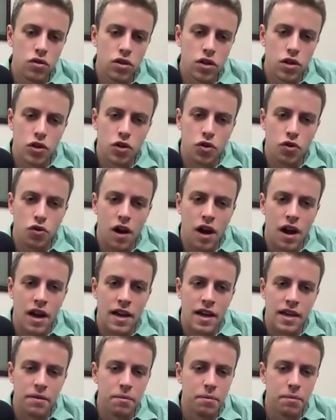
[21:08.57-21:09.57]
to try
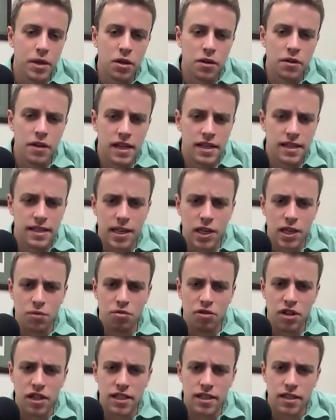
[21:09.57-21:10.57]
and build that sales
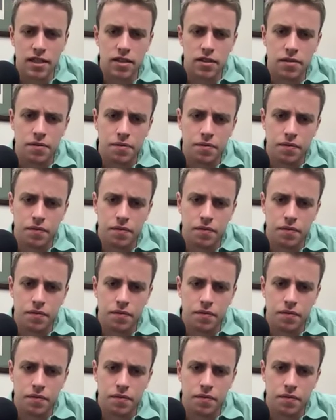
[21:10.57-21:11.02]
presence?